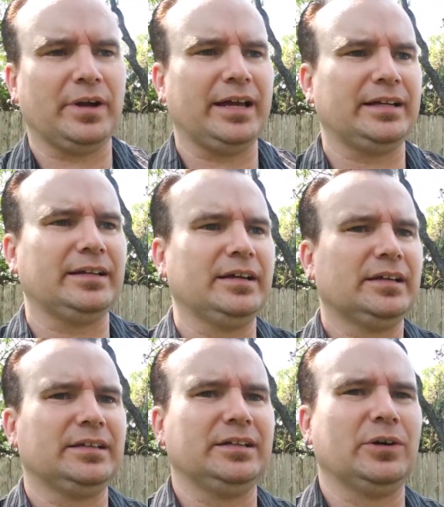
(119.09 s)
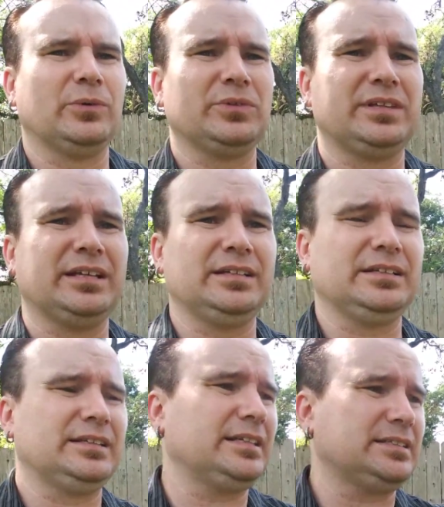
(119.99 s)
And,
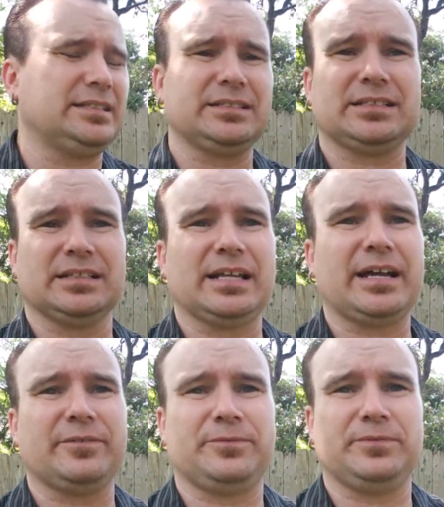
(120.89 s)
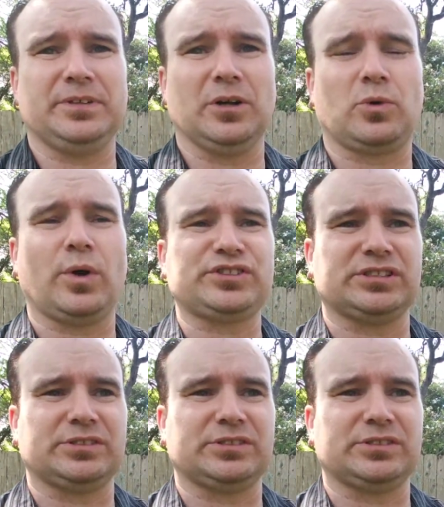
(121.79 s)
then there's a lot of, questions